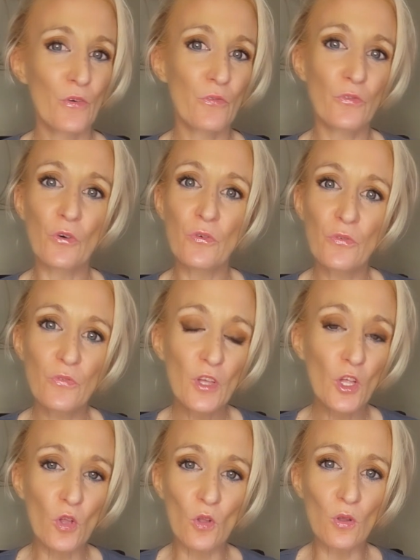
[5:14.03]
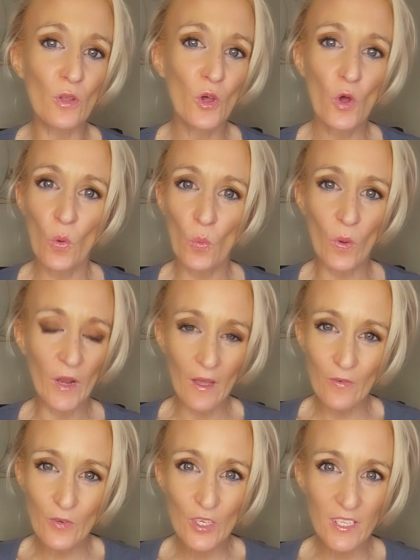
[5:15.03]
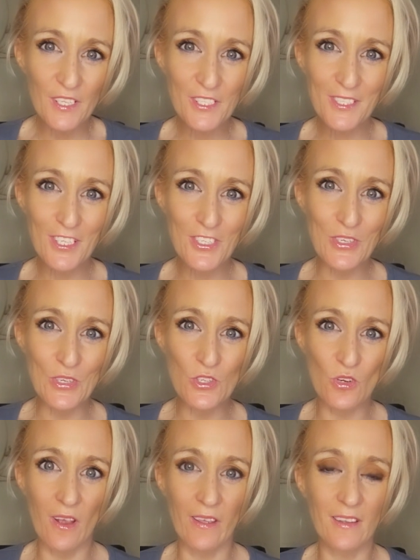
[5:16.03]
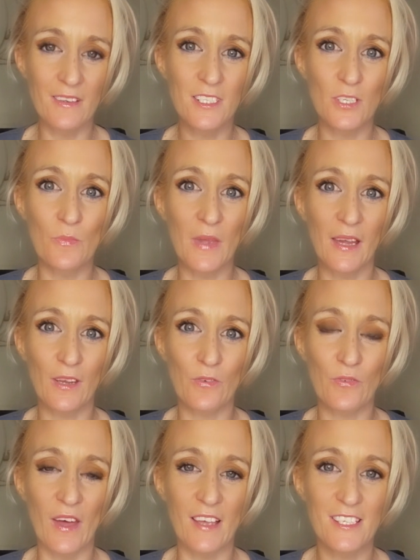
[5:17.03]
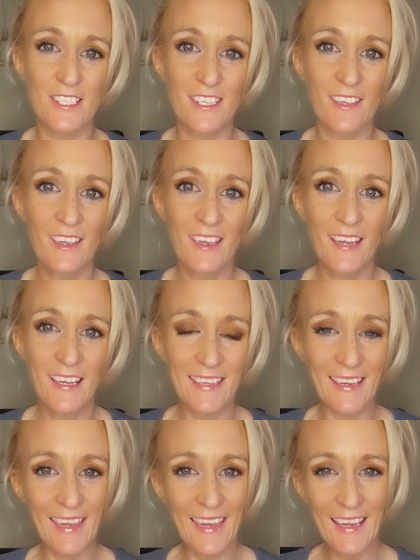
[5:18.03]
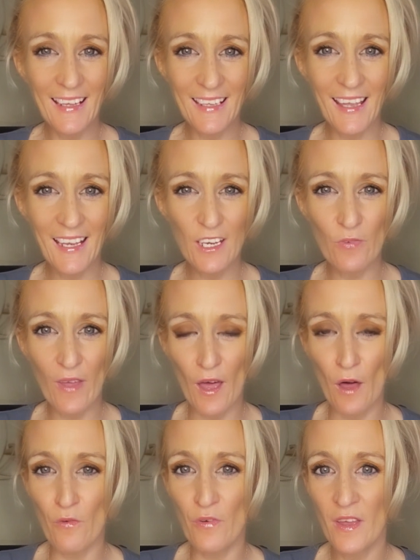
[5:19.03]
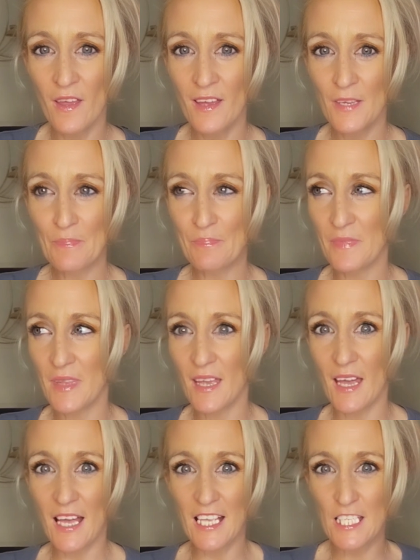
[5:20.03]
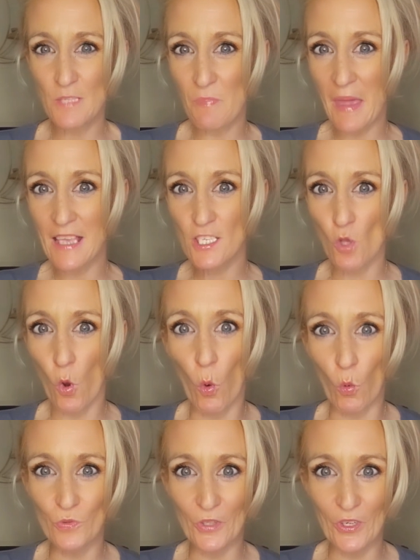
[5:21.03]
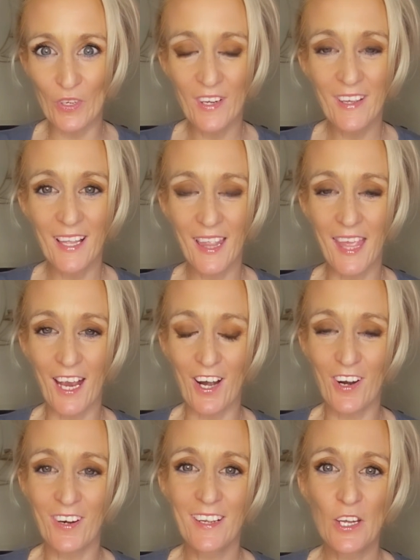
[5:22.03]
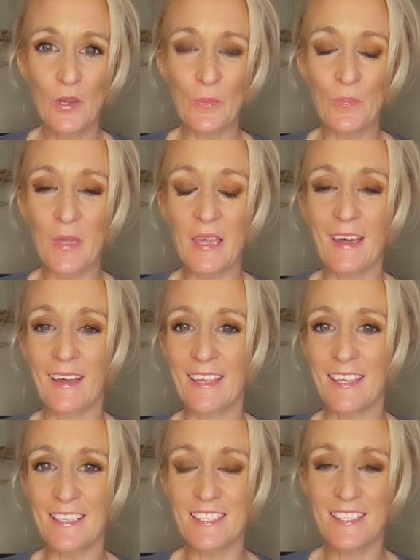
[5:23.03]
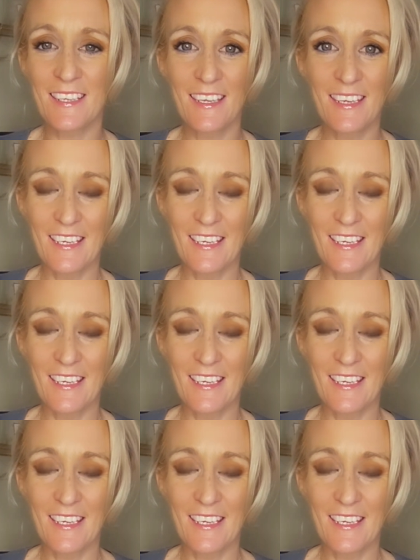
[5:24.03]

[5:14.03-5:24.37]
fulfill whatever it is that you're trying to manifest. You can't kind of have a space holder there because